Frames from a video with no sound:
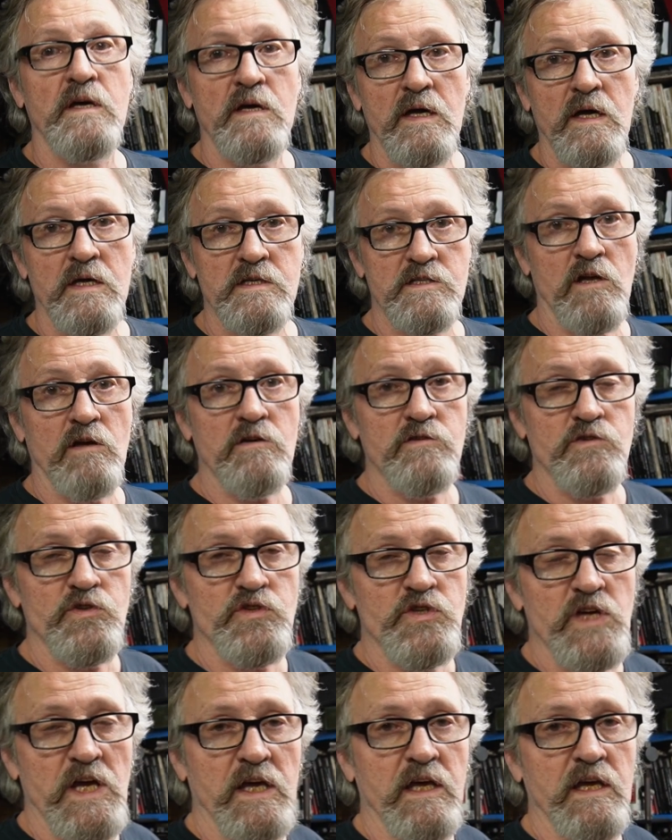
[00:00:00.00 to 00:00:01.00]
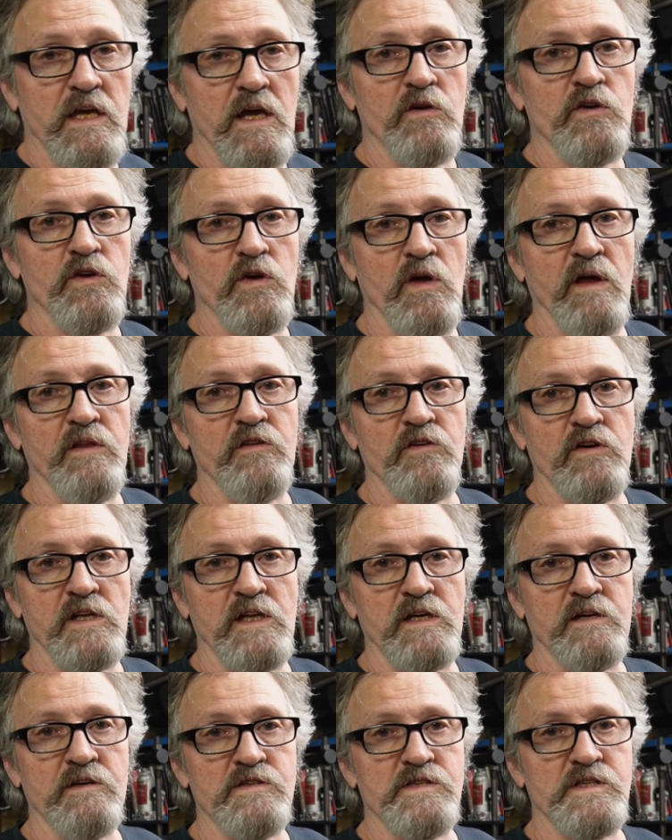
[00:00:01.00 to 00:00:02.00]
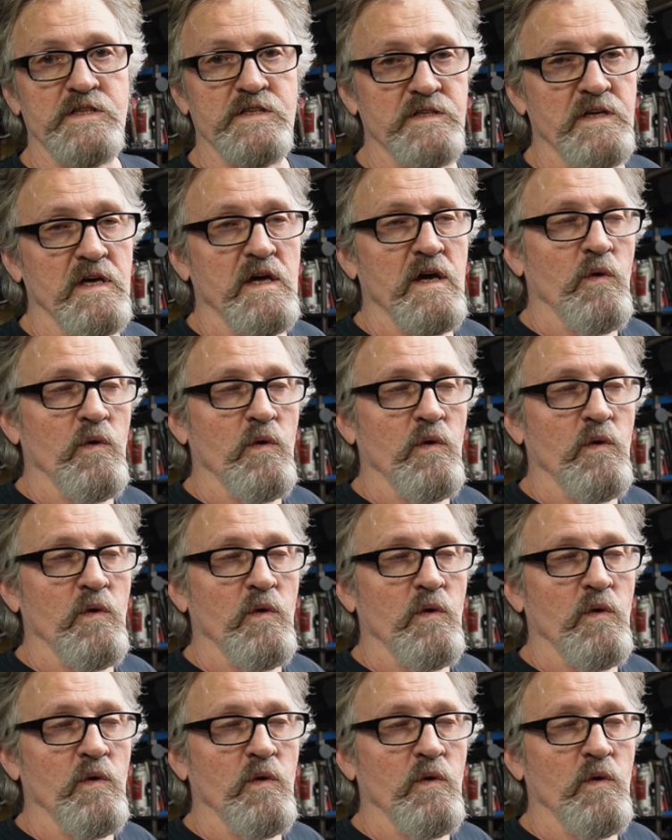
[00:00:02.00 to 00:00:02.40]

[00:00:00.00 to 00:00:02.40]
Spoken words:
as long as you're checking out your other clearances.